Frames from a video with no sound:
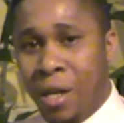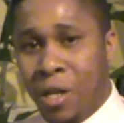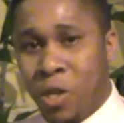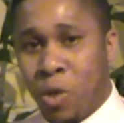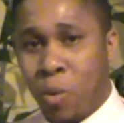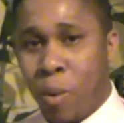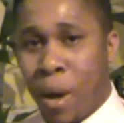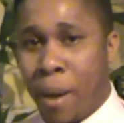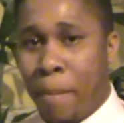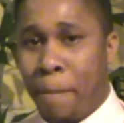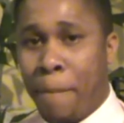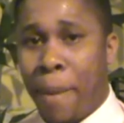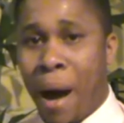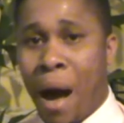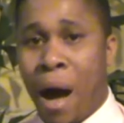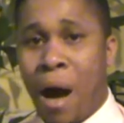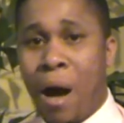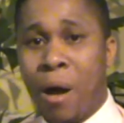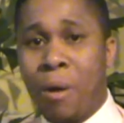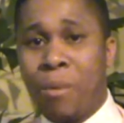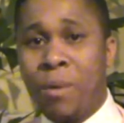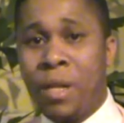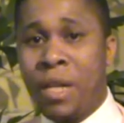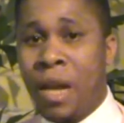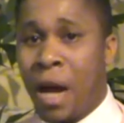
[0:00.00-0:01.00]
to
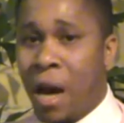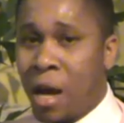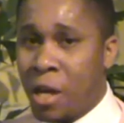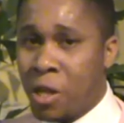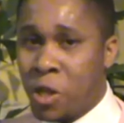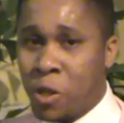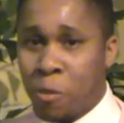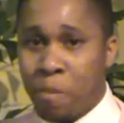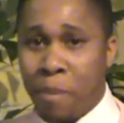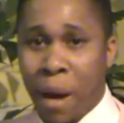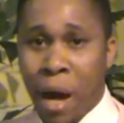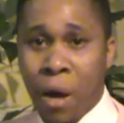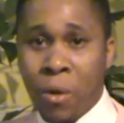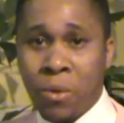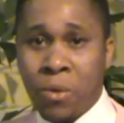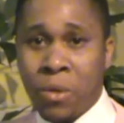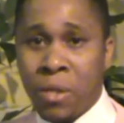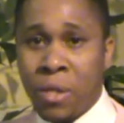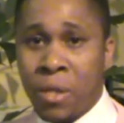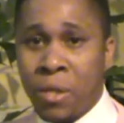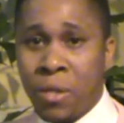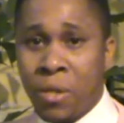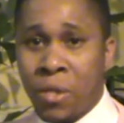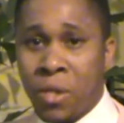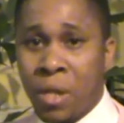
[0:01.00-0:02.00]
empowering our
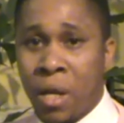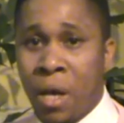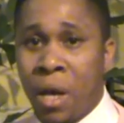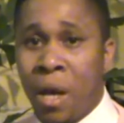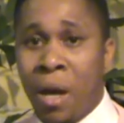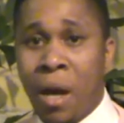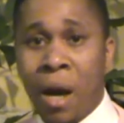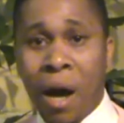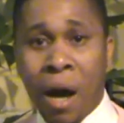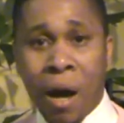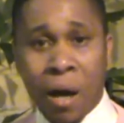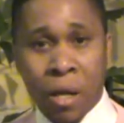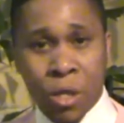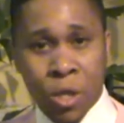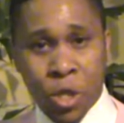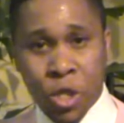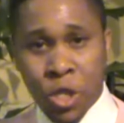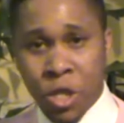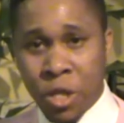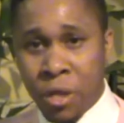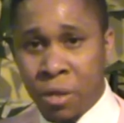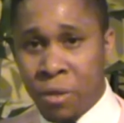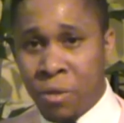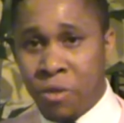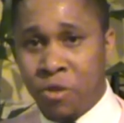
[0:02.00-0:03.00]
spouses, our
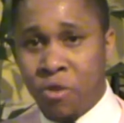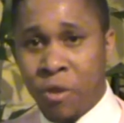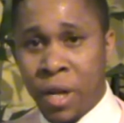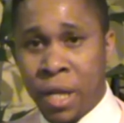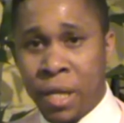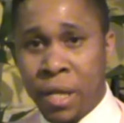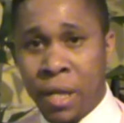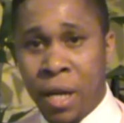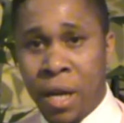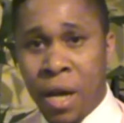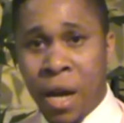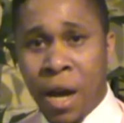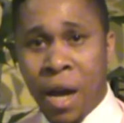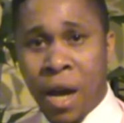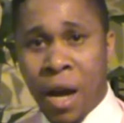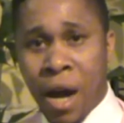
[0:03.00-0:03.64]
children,